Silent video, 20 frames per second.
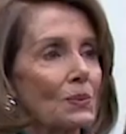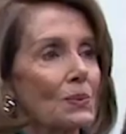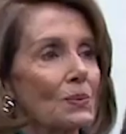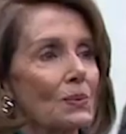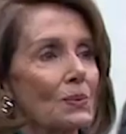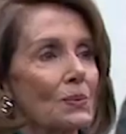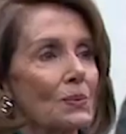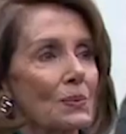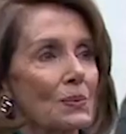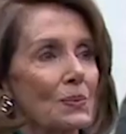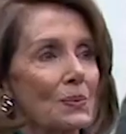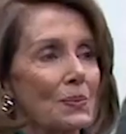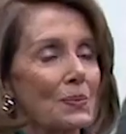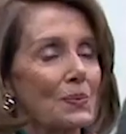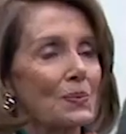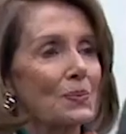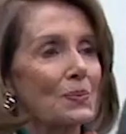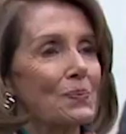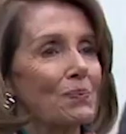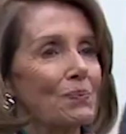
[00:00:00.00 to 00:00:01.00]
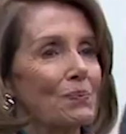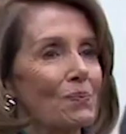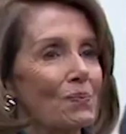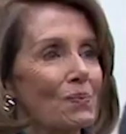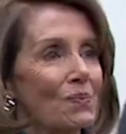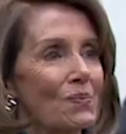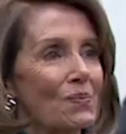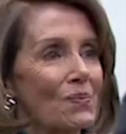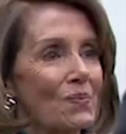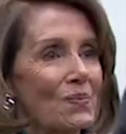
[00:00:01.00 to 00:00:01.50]

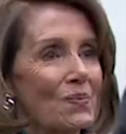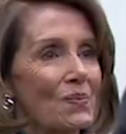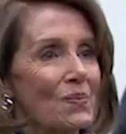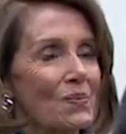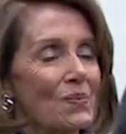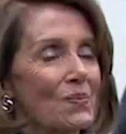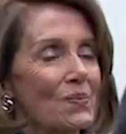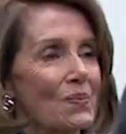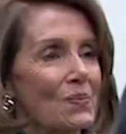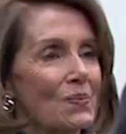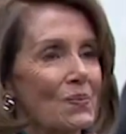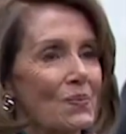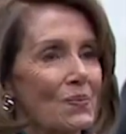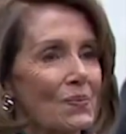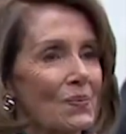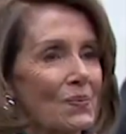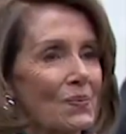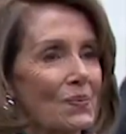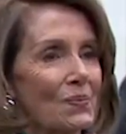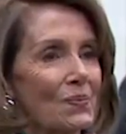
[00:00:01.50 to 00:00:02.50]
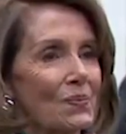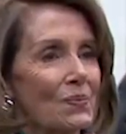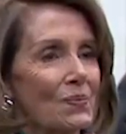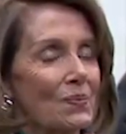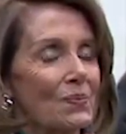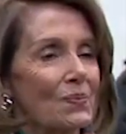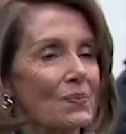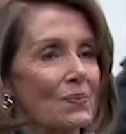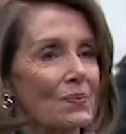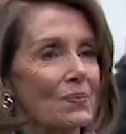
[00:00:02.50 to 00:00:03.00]

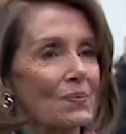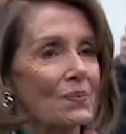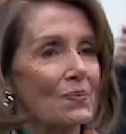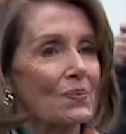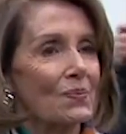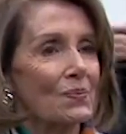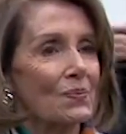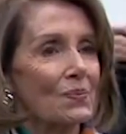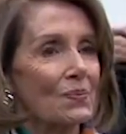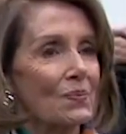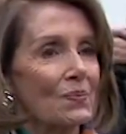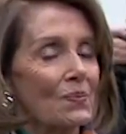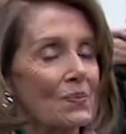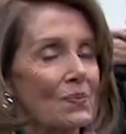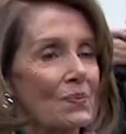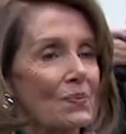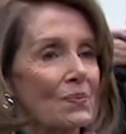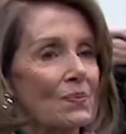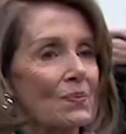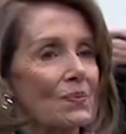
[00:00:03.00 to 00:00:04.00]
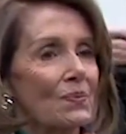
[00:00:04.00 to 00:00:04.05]
(silent)